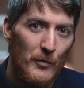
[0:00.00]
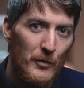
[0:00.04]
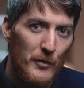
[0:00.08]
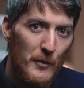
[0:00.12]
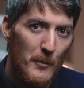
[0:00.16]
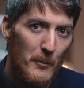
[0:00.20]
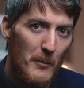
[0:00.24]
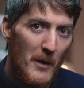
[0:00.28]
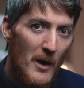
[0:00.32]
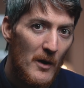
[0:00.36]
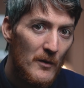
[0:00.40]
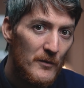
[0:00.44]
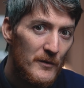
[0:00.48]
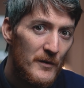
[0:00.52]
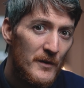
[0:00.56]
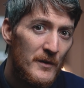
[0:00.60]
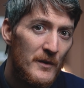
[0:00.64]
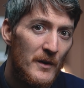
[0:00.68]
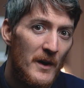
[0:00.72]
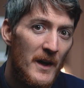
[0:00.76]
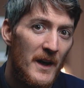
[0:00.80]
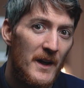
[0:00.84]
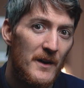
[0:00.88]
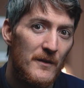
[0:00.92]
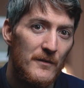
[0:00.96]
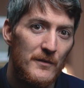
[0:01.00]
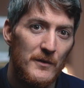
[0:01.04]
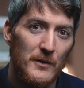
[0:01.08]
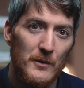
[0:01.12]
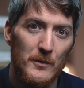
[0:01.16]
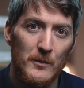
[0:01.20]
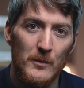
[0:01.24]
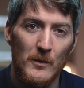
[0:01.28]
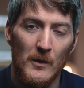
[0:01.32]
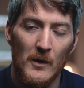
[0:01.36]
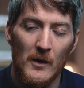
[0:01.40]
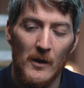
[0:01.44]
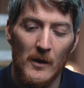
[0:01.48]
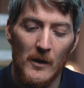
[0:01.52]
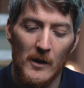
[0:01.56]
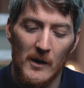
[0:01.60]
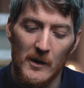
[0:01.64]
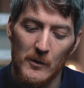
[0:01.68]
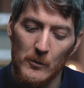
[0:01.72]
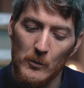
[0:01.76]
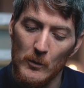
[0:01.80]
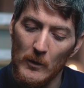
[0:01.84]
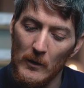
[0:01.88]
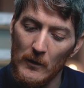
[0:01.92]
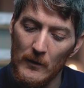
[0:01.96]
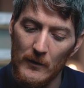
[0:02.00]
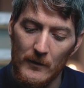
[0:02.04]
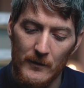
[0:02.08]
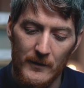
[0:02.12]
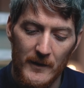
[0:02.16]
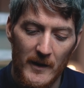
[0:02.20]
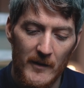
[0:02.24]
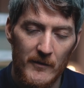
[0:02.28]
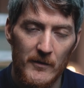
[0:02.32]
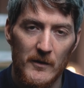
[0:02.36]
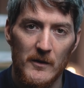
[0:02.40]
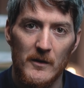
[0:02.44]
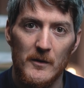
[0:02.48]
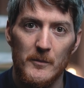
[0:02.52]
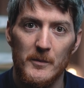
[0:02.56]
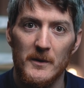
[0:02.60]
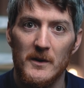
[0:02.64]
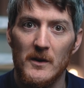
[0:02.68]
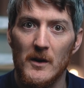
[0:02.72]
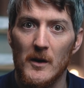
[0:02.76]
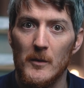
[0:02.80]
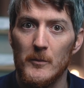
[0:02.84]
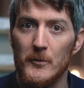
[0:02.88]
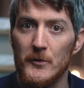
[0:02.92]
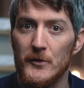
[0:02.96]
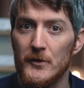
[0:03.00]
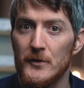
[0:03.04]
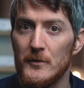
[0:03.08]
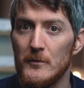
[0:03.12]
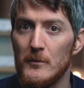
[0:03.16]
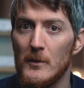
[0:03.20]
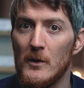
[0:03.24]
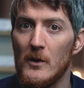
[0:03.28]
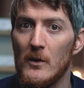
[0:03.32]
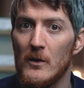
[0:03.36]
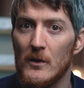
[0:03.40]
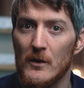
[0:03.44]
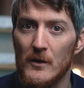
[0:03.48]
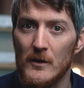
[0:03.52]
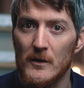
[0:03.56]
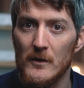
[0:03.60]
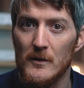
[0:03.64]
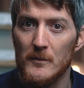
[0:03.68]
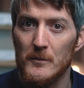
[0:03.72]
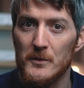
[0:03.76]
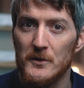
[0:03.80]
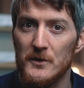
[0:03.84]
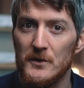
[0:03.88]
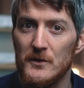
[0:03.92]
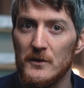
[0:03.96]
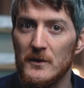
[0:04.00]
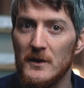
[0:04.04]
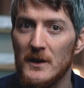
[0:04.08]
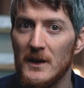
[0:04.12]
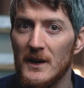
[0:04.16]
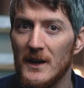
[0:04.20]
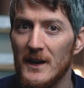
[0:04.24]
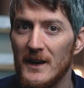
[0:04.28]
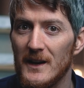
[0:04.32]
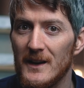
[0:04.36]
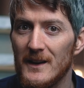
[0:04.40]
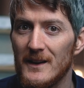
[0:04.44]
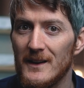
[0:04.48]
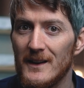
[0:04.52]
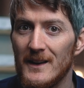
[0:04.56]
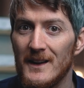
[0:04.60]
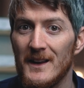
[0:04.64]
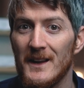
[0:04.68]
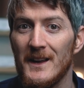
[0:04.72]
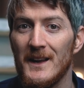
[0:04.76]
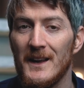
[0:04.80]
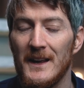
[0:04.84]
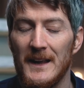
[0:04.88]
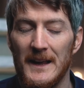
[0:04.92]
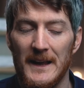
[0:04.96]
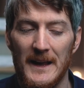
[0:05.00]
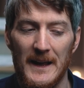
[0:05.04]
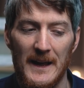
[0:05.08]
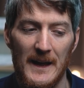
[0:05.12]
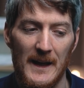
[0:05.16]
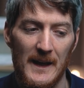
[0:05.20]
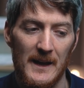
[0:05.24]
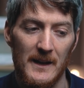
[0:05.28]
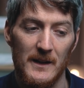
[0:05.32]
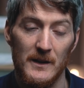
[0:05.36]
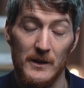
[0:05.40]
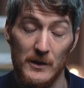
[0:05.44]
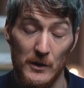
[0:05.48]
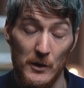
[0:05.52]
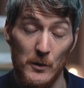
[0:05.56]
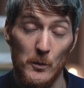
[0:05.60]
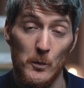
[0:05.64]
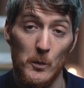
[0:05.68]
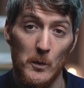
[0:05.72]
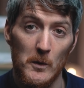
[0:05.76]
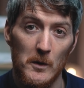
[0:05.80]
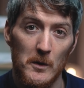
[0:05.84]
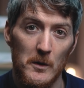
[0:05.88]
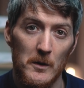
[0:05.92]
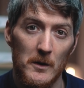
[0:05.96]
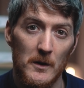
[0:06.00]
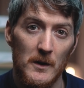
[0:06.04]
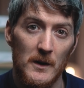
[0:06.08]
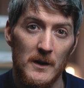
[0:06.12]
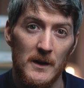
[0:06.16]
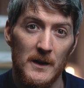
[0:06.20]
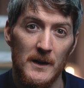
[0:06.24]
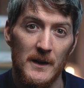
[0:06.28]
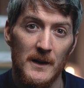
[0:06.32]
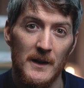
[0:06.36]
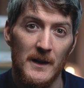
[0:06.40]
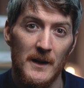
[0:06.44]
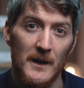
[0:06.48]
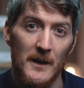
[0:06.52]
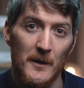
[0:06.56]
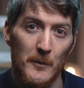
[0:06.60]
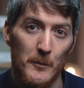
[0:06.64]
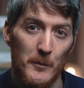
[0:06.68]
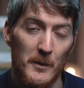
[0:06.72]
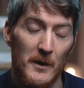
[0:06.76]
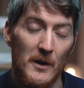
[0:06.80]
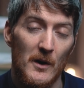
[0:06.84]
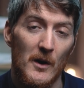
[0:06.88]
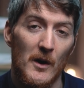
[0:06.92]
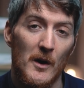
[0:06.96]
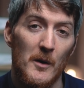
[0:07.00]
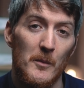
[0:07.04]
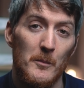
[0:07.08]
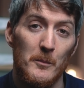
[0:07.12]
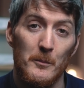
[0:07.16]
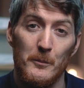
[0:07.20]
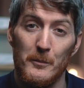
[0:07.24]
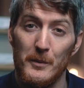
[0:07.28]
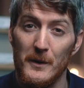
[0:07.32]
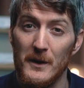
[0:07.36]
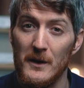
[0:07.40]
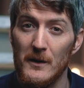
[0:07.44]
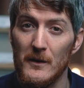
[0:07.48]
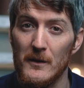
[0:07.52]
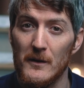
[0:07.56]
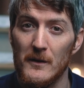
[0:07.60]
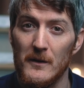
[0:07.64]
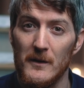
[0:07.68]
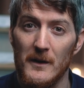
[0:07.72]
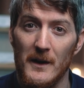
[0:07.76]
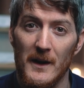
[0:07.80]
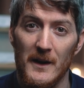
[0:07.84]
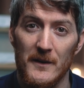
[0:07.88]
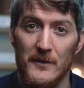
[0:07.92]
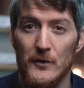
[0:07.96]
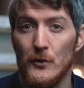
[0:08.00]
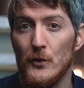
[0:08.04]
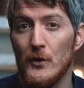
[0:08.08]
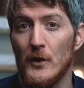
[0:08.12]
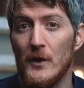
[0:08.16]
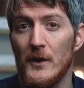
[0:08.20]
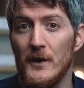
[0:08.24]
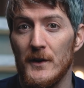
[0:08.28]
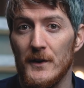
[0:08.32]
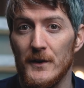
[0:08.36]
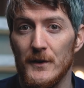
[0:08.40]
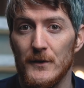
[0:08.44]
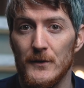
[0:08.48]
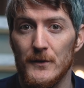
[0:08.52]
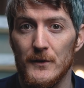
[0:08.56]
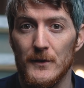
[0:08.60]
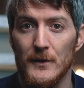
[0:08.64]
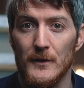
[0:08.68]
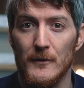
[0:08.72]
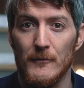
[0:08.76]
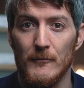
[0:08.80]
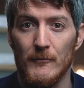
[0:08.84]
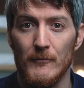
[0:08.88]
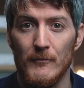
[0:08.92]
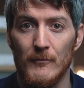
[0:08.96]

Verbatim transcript: The mountain ahead of you will never become smaller, but you can and you will become bigger as an artist.